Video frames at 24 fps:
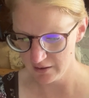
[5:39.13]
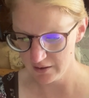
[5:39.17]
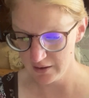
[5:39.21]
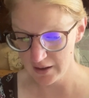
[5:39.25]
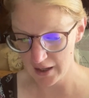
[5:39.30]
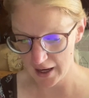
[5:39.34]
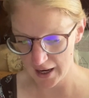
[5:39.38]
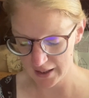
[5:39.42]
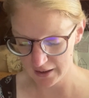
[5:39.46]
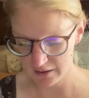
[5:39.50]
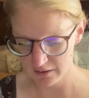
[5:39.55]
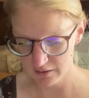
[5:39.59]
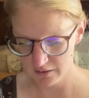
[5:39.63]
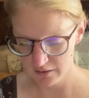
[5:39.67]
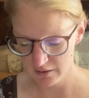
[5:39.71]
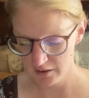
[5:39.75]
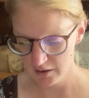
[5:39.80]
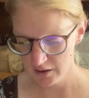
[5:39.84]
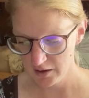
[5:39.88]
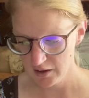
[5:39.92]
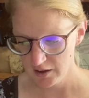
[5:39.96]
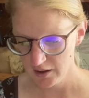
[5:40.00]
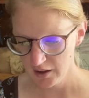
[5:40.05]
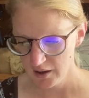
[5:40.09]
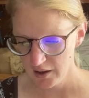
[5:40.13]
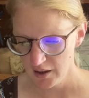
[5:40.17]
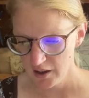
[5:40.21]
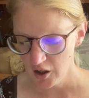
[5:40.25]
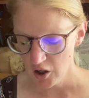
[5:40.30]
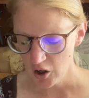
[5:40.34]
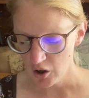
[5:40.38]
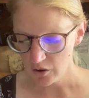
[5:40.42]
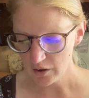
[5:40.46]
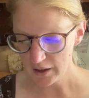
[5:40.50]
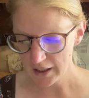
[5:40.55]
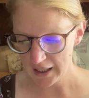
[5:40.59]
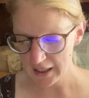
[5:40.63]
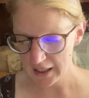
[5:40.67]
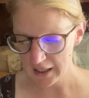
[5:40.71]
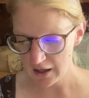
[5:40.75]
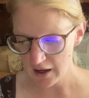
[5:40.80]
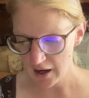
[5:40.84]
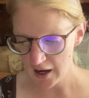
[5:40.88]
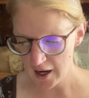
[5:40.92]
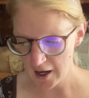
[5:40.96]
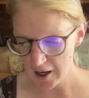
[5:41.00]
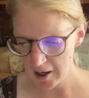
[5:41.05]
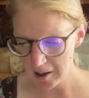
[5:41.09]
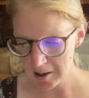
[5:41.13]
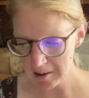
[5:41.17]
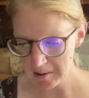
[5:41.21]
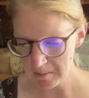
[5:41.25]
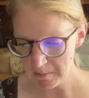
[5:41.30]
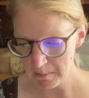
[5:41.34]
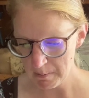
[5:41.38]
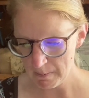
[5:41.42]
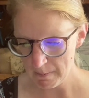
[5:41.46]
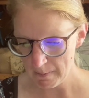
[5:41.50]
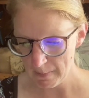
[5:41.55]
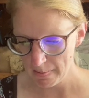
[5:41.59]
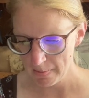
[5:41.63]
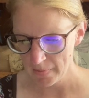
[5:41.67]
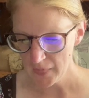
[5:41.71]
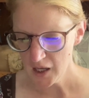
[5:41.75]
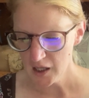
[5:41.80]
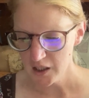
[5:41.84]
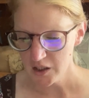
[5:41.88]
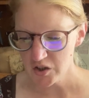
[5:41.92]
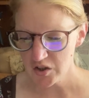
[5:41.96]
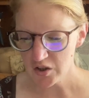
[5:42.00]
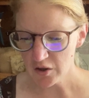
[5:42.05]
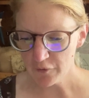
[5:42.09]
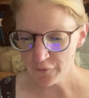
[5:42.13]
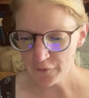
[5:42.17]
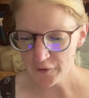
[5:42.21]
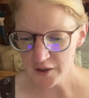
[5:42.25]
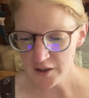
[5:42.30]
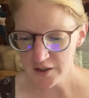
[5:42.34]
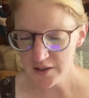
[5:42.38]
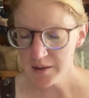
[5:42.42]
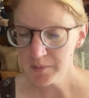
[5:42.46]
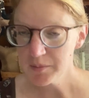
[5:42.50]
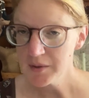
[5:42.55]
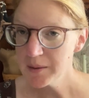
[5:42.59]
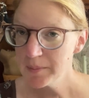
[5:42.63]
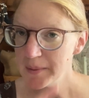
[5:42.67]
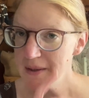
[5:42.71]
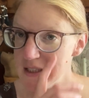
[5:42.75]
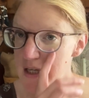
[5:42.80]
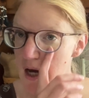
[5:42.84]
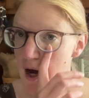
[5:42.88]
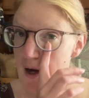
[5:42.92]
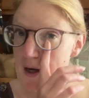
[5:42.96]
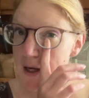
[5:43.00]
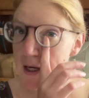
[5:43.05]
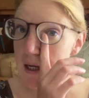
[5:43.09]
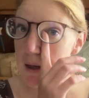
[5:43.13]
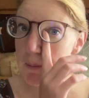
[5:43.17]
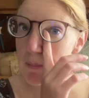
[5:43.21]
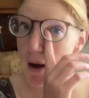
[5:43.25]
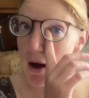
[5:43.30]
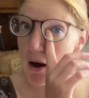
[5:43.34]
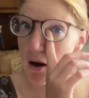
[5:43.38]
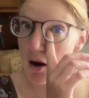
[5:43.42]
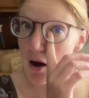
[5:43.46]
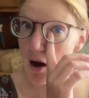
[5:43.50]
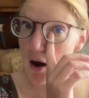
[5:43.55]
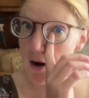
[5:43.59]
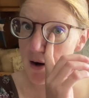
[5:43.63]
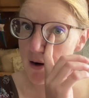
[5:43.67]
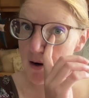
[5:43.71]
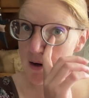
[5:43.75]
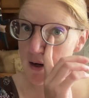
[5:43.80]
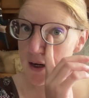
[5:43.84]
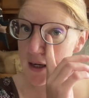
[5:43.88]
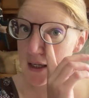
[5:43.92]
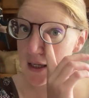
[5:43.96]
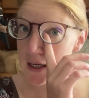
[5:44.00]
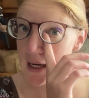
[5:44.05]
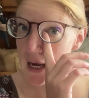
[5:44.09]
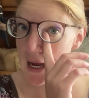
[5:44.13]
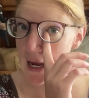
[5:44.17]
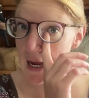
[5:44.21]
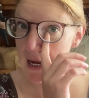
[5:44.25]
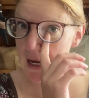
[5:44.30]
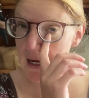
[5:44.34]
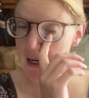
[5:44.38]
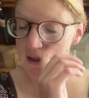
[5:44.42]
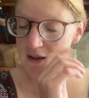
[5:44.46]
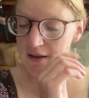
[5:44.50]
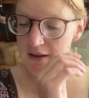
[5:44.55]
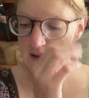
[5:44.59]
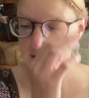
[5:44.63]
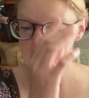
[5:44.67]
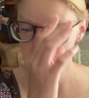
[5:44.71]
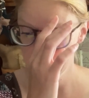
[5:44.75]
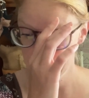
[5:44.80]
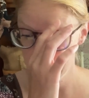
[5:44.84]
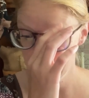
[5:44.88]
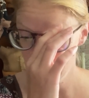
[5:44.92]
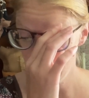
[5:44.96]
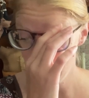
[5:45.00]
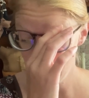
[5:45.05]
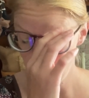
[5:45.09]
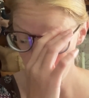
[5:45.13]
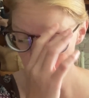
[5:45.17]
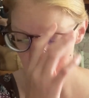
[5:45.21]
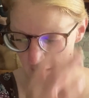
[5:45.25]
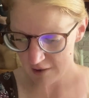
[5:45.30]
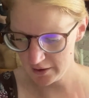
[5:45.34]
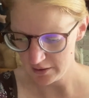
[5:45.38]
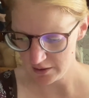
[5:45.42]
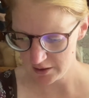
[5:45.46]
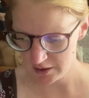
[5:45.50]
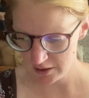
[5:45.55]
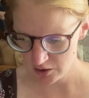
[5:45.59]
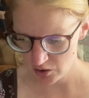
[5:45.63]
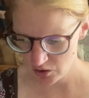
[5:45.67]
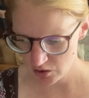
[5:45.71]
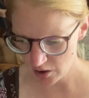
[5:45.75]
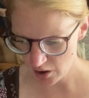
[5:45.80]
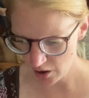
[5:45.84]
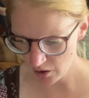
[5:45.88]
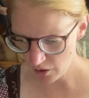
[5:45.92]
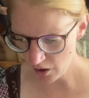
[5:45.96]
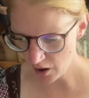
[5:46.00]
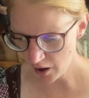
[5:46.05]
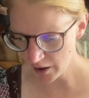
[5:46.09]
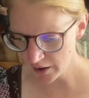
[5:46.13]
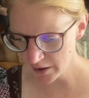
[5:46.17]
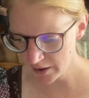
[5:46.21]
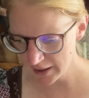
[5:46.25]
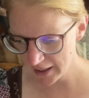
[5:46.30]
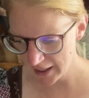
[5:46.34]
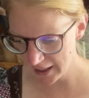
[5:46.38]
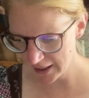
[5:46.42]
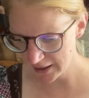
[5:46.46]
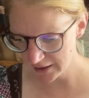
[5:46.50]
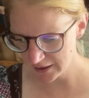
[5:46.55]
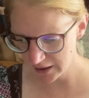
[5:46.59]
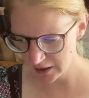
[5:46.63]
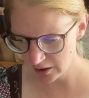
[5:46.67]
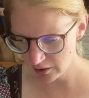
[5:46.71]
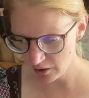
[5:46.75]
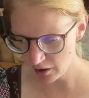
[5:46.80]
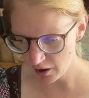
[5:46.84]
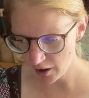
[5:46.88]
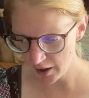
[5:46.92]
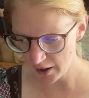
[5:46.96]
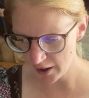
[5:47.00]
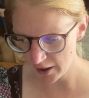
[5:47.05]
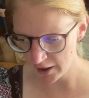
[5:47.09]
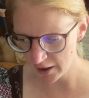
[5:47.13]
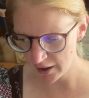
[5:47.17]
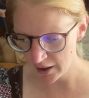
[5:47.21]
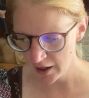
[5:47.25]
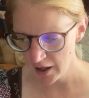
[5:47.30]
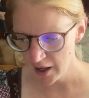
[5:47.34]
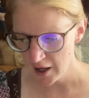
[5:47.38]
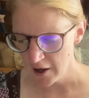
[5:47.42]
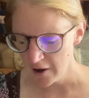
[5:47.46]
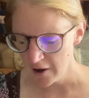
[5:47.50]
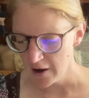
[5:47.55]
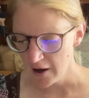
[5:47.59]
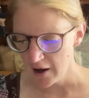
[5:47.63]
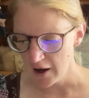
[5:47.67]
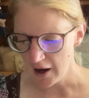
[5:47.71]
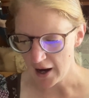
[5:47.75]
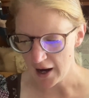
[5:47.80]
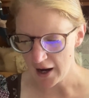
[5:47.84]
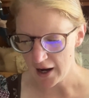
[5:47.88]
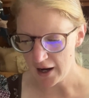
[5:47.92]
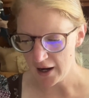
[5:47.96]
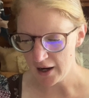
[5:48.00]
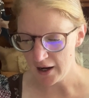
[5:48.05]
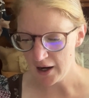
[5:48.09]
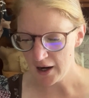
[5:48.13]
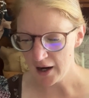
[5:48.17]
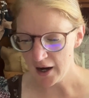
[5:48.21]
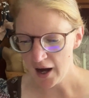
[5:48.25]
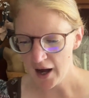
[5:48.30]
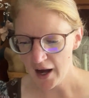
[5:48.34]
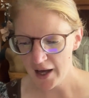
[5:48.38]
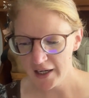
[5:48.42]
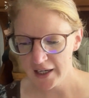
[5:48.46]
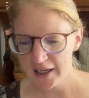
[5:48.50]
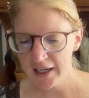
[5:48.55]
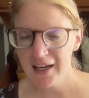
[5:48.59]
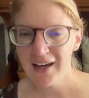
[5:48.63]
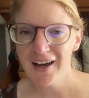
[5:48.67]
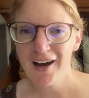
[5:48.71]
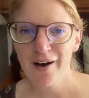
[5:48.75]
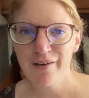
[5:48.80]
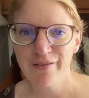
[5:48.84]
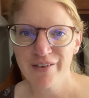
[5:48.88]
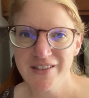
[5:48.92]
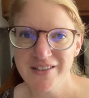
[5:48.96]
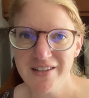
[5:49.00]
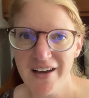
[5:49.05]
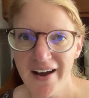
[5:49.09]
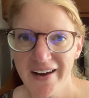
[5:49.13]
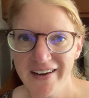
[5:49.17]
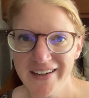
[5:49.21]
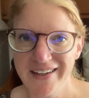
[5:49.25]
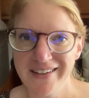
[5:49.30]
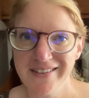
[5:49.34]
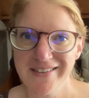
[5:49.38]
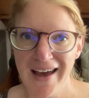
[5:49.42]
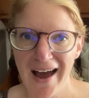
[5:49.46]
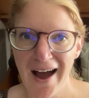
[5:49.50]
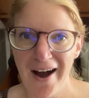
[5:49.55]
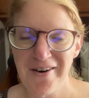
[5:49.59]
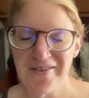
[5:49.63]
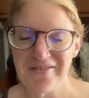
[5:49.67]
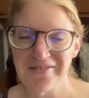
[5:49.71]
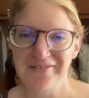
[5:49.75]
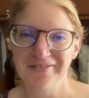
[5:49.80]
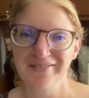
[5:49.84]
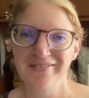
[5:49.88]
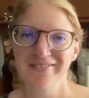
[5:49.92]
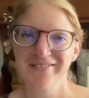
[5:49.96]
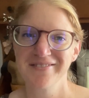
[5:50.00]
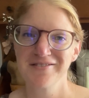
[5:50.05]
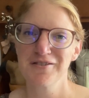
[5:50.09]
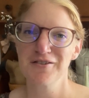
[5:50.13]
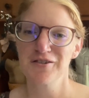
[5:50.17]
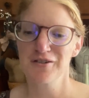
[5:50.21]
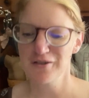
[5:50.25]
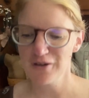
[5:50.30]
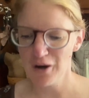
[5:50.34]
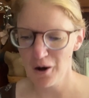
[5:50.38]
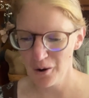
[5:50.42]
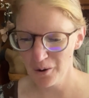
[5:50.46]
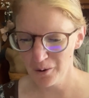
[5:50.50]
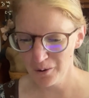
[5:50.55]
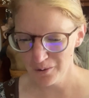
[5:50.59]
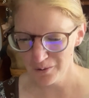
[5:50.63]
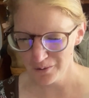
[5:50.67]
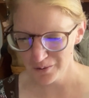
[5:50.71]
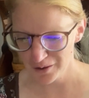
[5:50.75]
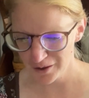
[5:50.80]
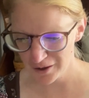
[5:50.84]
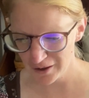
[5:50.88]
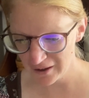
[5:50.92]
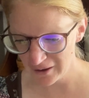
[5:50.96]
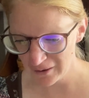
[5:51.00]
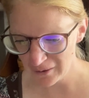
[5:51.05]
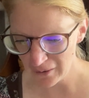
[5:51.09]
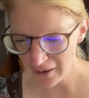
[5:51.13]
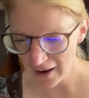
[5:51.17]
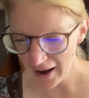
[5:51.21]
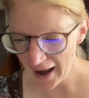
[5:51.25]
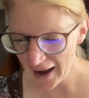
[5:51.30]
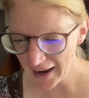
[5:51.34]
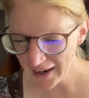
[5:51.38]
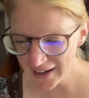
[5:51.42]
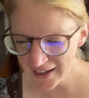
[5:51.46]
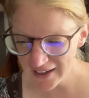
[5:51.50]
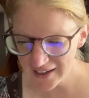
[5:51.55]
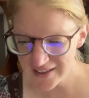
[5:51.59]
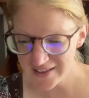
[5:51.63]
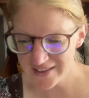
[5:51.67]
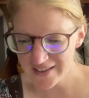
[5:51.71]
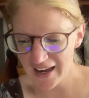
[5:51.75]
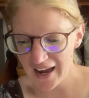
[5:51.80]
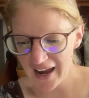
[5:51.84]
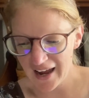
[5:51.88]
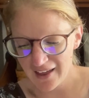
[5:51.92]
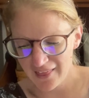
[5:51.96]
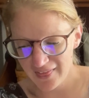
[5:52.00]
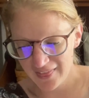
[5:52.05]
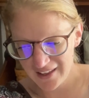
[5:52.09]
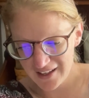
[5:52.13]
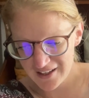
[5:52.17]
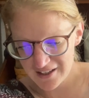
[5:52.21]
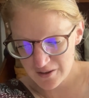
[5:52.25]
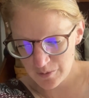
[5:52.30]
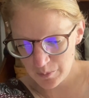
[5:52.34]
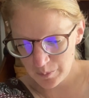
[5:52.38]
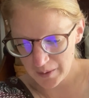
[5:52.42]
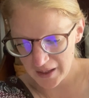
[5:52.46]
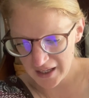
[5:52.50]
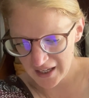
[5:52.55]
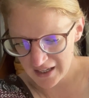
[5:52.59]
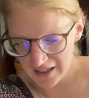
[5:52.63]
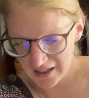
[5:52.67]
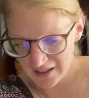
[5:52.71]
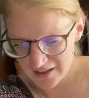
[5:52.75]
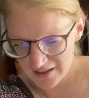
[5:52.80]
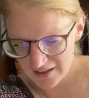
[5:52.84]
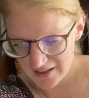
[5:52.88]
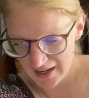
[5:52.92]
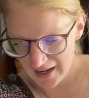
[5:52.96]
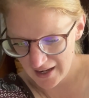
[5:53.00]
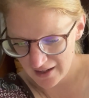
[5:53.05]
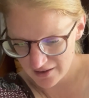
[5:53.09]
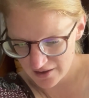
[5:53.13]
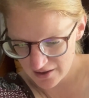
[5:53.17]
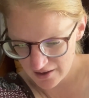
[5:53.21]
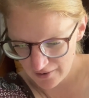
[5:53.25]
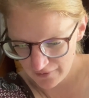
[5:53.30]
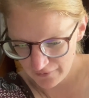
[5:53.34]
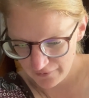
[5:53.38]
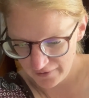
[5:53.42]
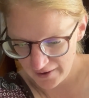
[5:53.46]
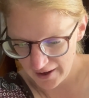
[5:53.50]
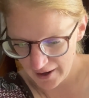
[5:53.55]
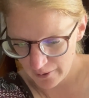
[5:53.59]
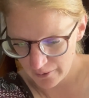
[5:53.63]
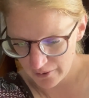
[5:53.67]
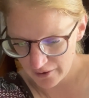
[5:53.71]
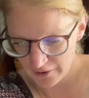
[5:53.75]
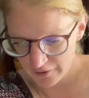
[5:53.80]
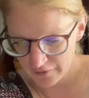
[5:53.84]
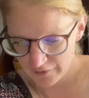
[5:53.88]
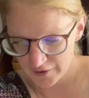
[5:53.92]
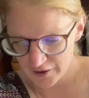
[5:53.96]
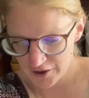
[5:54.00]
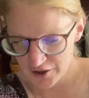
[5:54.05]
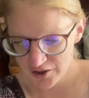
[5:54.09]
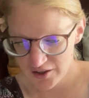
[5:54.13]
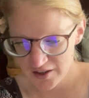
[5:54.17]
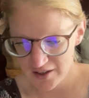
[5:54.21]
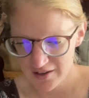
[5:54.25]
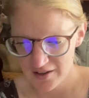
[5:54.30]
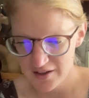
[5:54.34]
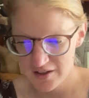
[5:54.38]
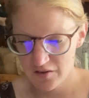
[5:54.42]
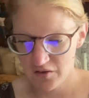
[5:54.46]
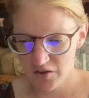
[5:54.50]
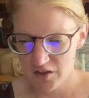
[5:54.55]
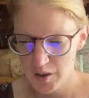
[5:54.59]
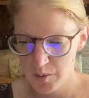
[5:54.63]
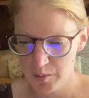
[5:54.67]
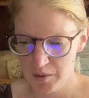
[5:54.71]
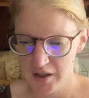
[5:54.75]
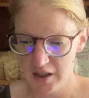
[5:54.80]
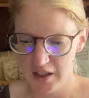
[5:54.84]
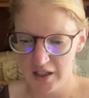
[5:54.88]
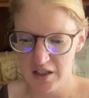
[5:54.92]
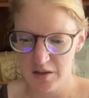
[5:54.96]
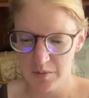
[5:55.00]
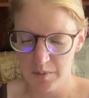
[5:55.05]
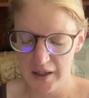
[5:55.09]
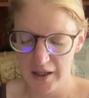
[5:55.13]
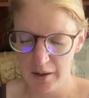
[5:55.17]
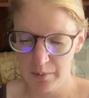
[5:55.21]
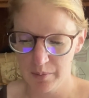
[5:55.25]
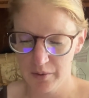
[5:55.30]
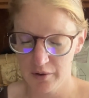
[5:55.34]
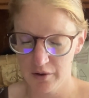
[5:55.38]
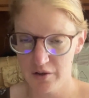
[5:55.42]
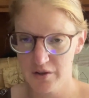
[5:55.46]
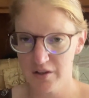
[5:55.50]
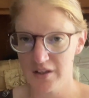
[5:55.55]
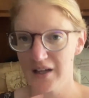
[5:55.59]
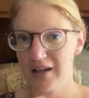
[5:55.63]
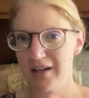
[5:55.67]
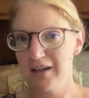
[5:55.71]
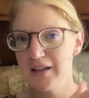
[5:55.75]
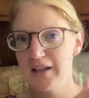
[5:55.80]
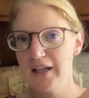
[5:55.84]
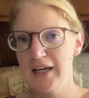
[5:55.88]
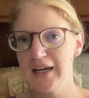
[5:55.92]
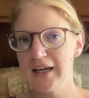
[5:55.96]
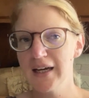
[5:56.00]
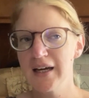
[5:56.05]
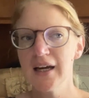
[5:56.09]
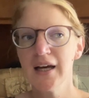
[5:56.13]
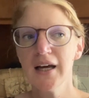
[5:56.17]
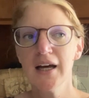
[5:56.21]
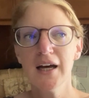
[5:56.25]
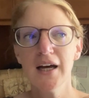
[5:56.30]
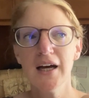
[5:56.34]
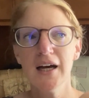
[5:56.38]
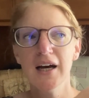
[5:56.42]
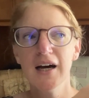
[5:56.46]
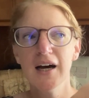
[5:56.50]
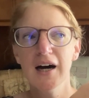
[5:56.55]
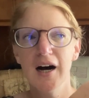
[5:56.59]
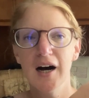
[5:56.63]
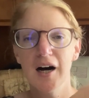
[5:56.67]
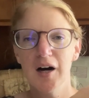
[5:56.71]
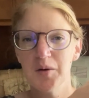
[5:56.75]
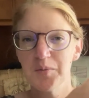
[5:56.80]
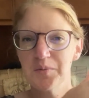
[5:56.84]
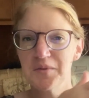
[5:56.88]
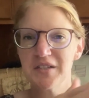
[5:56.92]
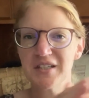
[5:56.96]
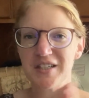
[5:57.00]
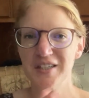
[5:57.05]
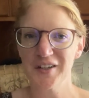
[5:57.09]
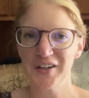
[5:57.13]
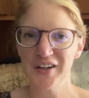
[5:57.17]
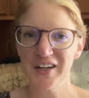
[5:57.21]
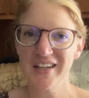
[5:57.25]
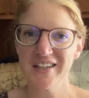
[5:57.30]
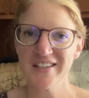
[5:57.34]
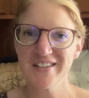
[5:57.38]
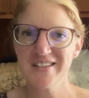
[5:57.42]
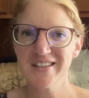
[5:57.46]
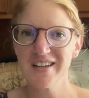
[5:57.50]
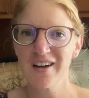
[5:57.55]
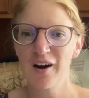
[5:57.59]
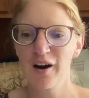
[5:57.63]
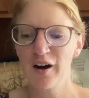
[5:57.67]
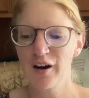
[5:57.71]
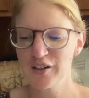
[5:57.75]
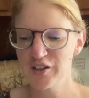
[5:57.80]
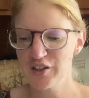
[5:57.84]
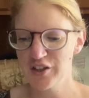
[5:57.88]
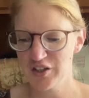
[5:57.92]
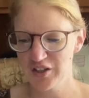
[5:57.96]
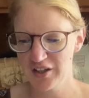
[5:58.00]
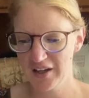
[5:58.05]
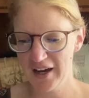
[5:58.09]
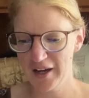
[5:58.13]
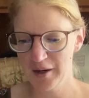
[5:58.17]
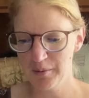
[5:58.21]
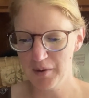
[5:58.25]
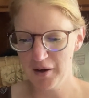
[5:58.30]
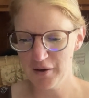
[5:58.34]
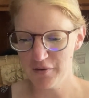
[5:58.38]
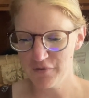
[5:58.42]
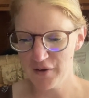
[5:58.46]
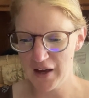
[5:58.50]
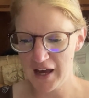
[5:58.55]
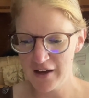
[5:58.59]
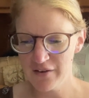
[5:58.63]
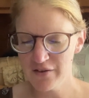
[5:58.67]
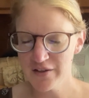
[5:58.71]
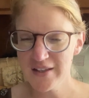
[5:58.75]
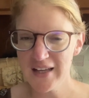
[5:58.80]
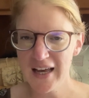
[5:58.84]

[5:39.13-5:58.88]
9. Okay, so first I'm going to be talking about heart and hand needle art. So heart and hand needle art, a honey of a tiny town. So cute. I gotta say, these bees and sunflower versions of some of these people's series are just kind of my faves.